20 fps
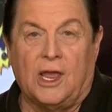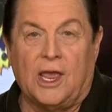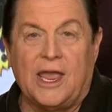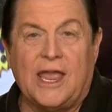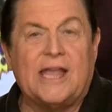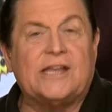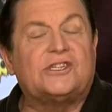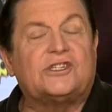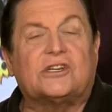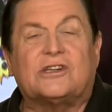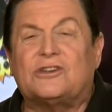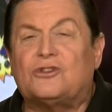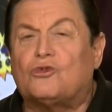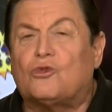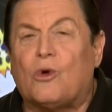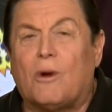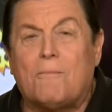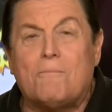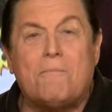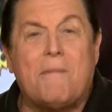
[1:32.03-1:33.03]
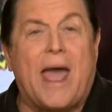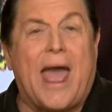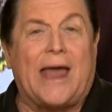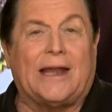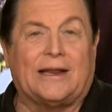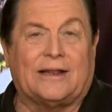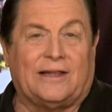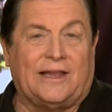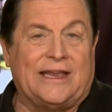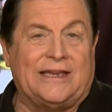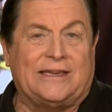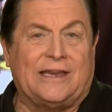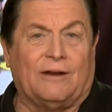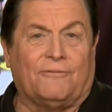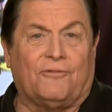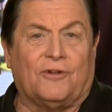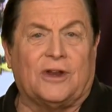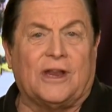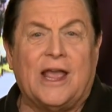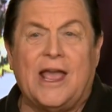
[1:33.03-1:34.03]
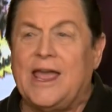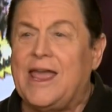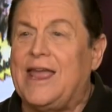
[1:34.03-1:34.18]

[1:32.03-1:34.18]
It's dramatically different.